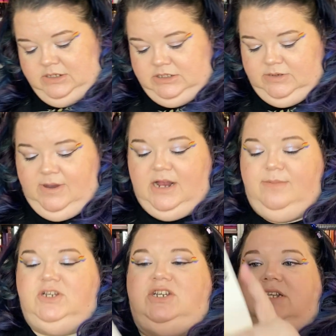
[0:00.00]
So I got a
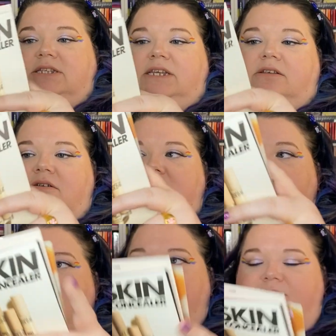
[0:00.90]
bunch of concealer
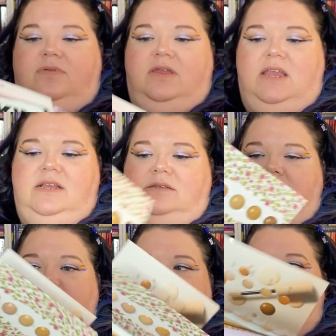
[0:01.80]

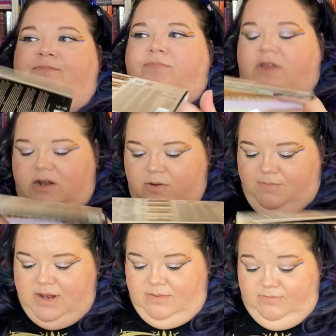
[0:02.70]
things, you know,
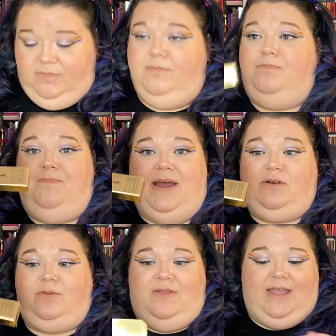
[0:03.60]
but
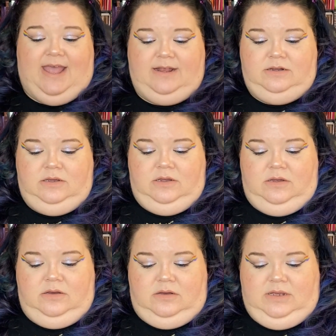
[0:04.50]
better than that,
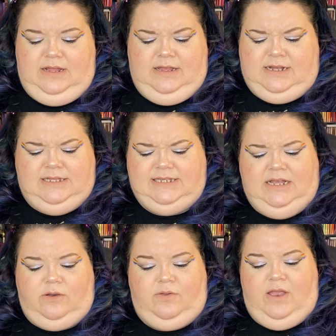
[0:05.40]
in the
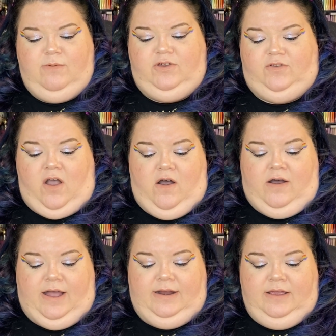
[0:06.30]
concealer thing, which is
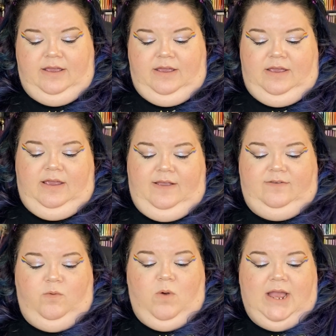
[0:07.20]
odd, is
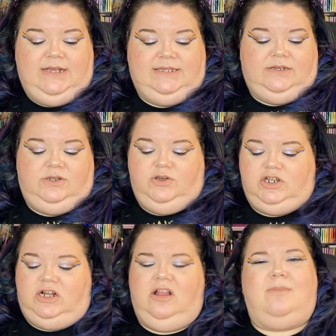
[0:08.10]
a YSL
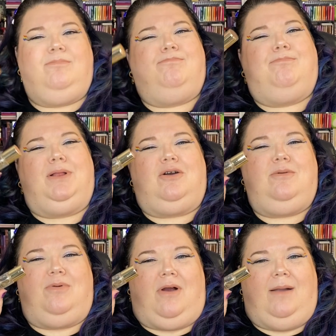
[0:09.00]
Touche Éclat
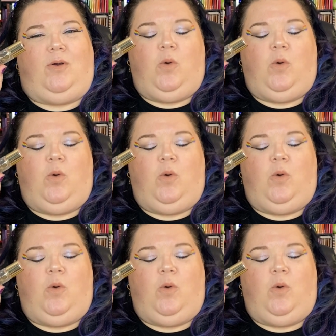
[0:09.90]
Blur Primer.